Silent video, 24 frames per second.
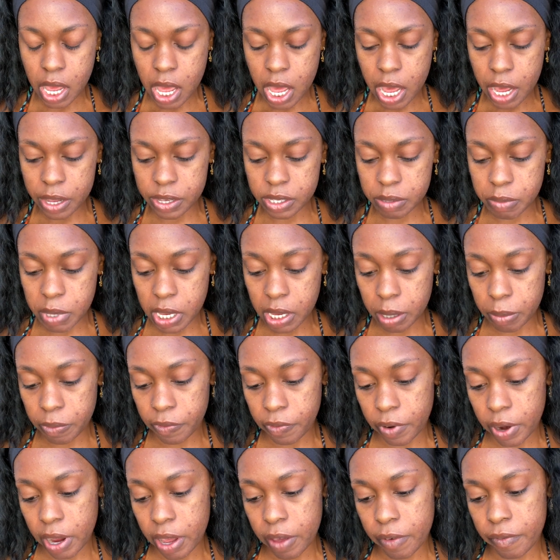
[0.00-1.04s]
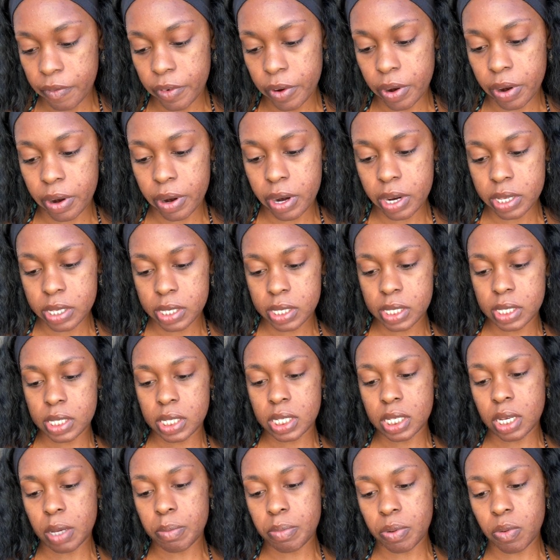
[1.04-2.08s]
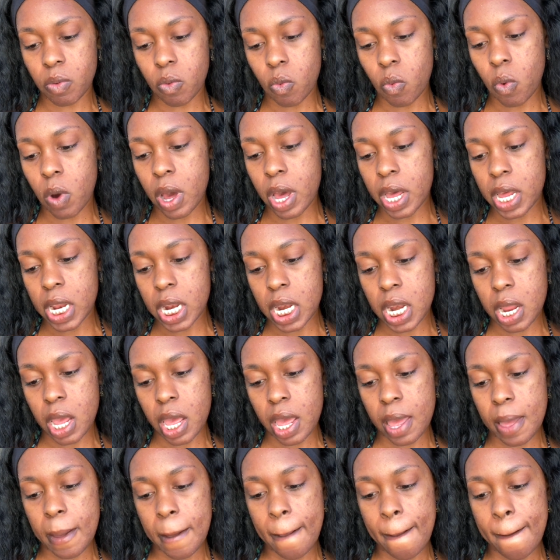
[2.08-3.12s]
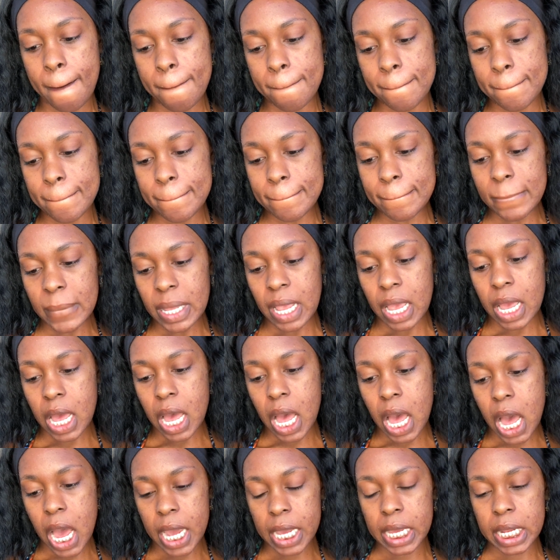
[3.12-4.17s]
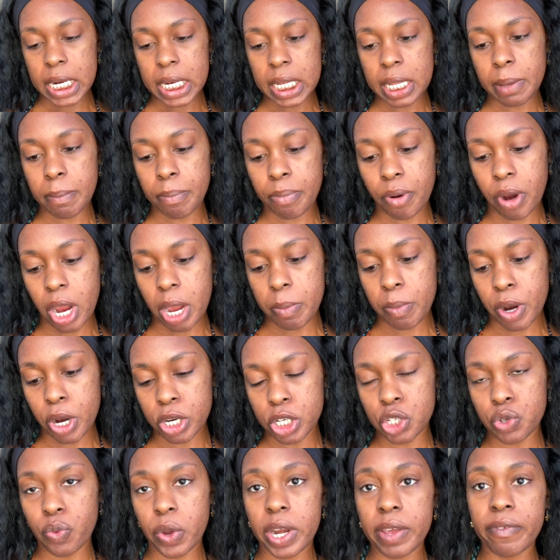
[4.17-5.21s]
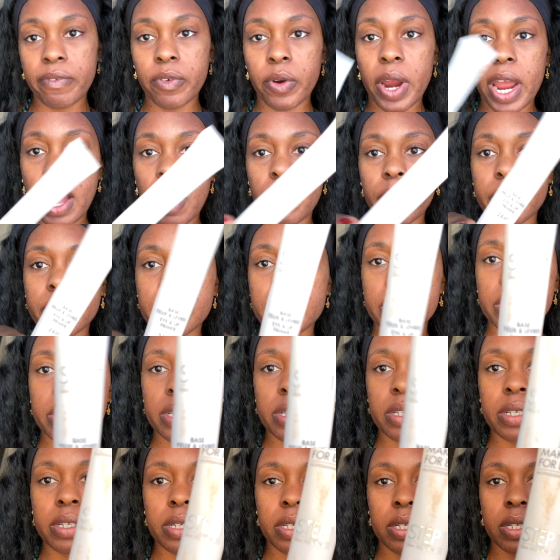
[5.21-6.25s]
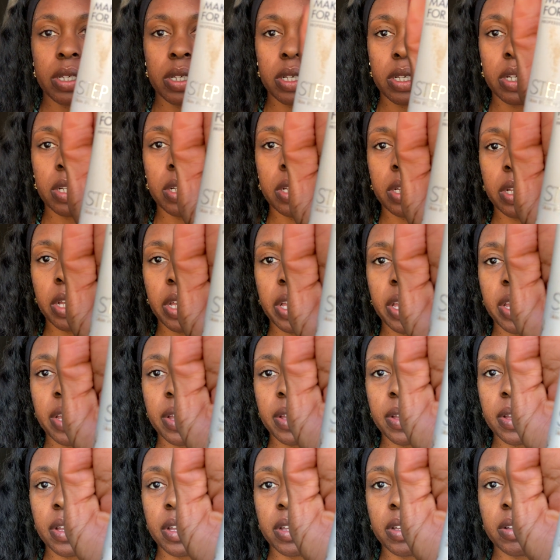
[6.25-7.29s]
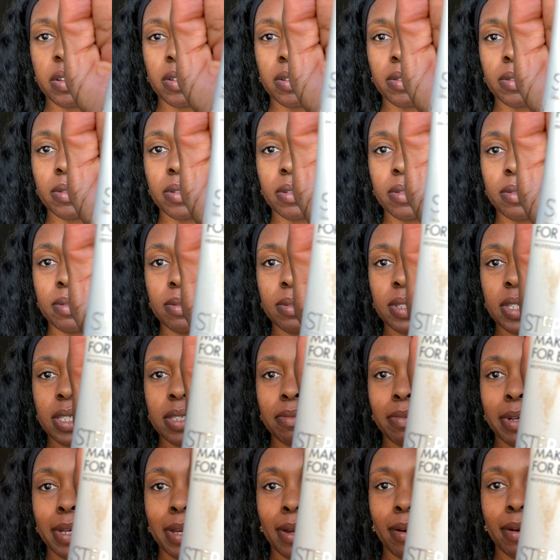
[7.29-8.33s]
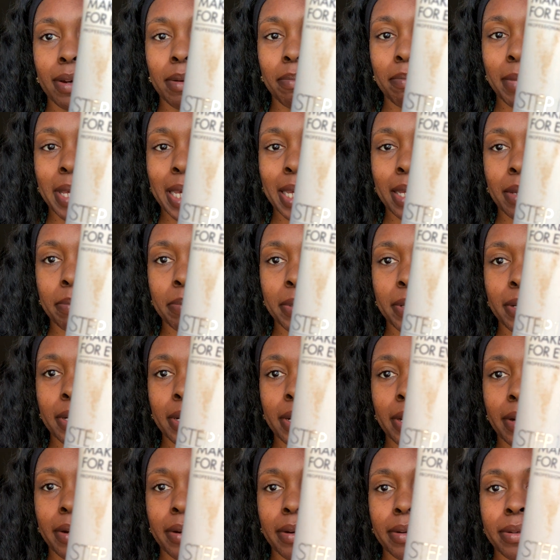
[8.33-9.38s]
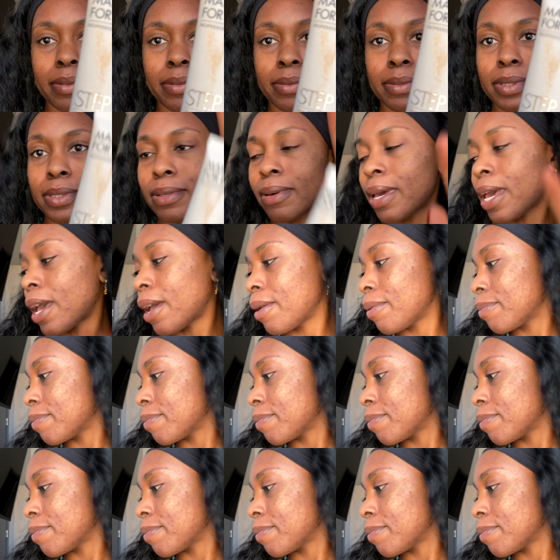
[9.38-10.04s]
I use Makeup Forever Step 1 Eye and Lip Primer, 24 hours. Ooh, disregard the makeup on there. It's okay.